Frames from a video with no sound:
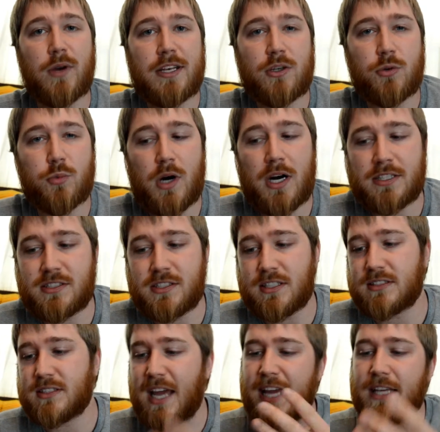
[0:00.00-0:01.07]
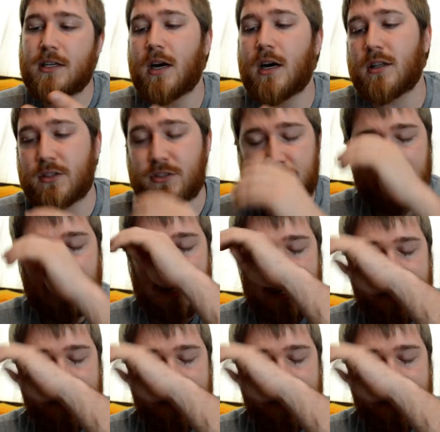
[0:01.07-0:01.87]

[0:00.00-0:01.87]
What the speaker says: when you watch this. $8.